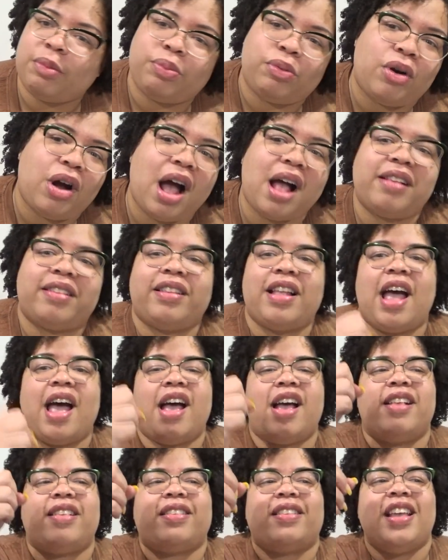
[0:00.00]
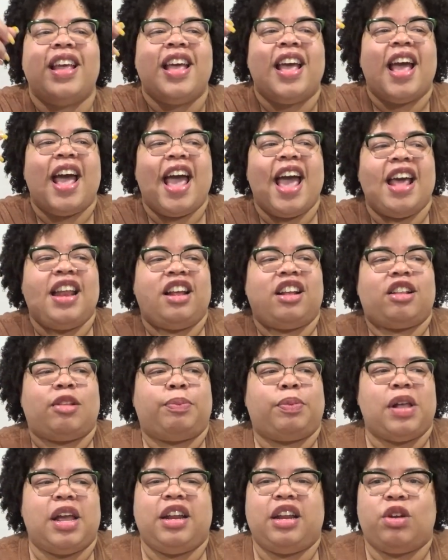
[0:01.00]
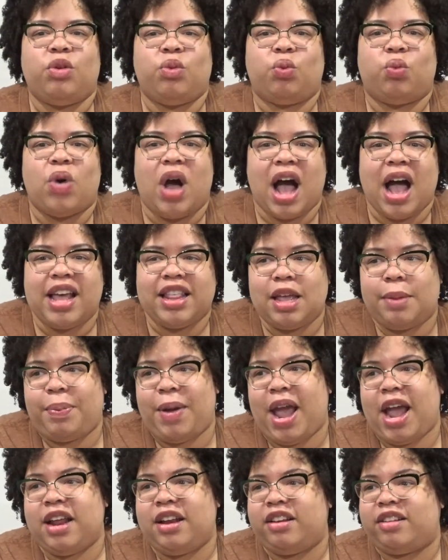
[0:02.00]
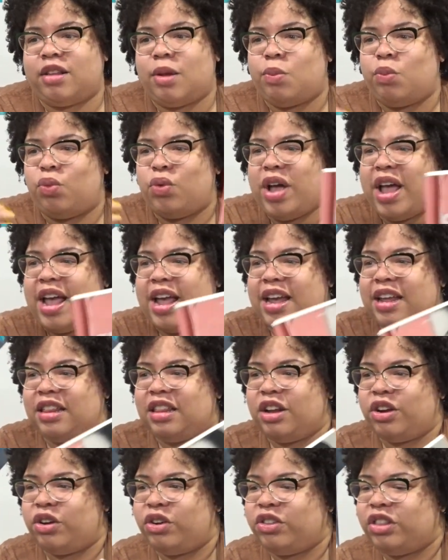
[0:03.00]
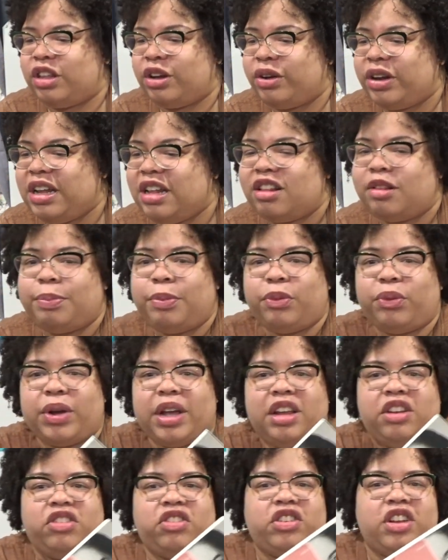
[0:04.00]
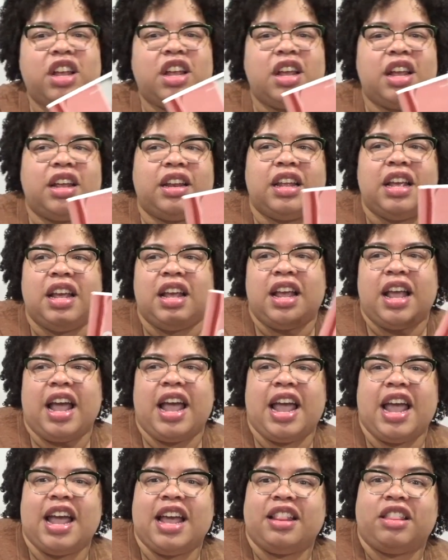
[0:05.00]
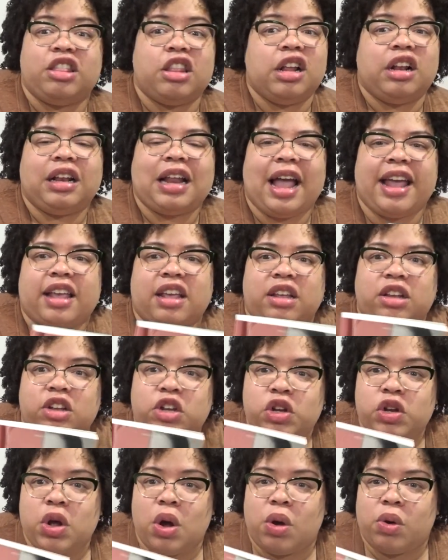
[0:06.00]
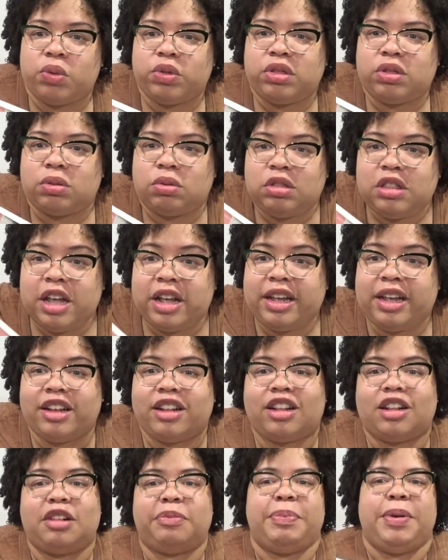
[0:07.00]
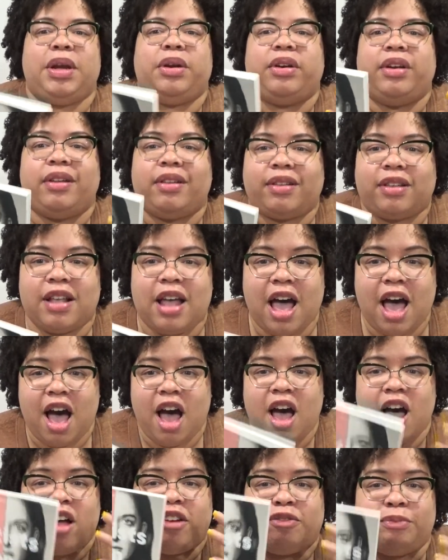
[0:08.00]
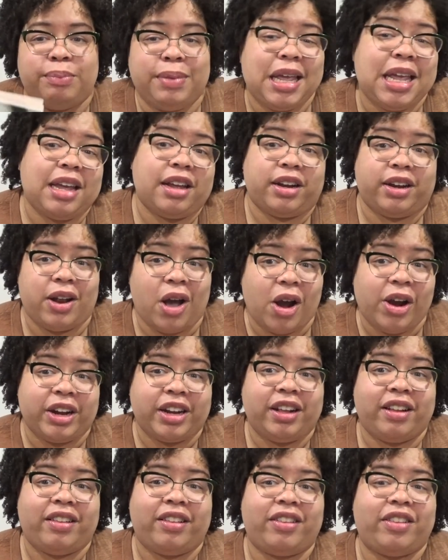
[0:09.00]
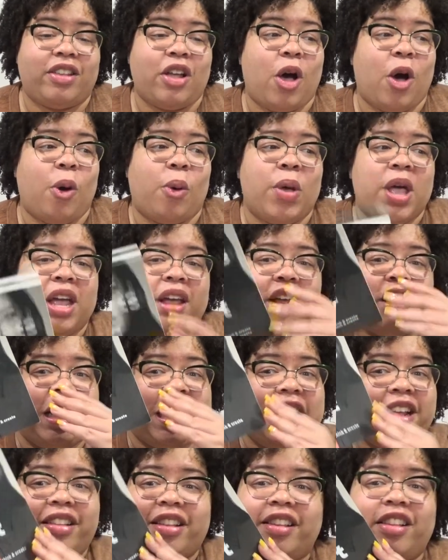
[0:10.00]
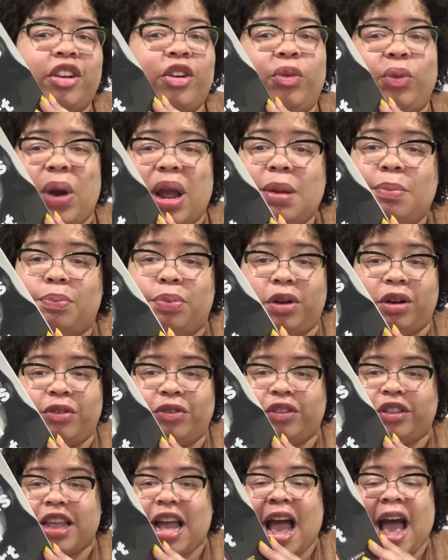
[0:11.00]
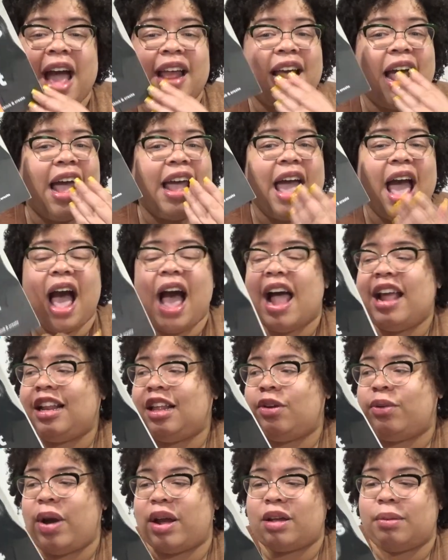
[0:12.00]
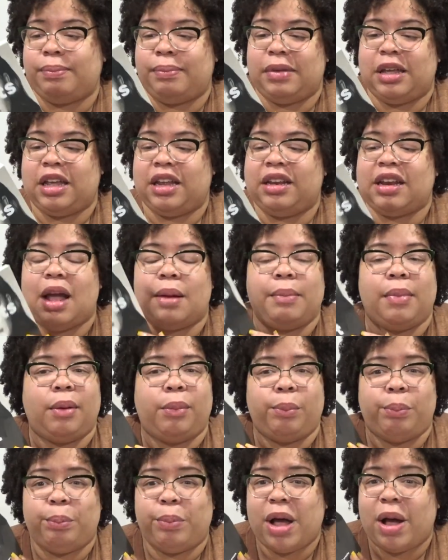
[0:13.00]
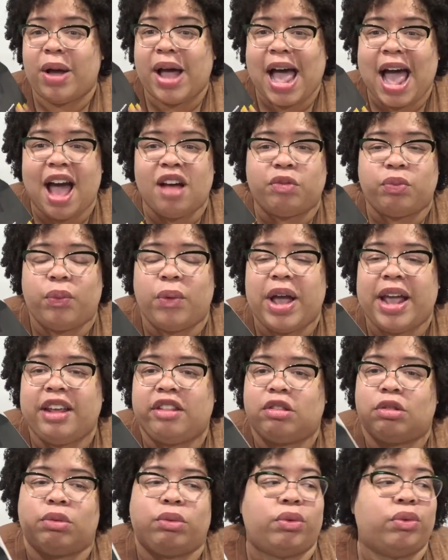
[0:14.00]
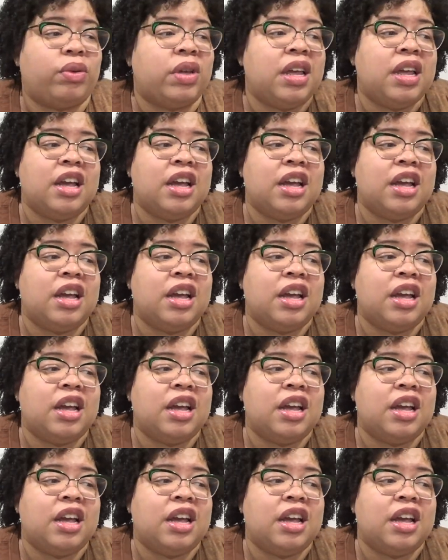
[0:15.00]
process and explaining why they painted some way and their, their inspiration and, like, you know, the experience of being an artist. So this is a great book for that. I highly recommend. I'm about halfway through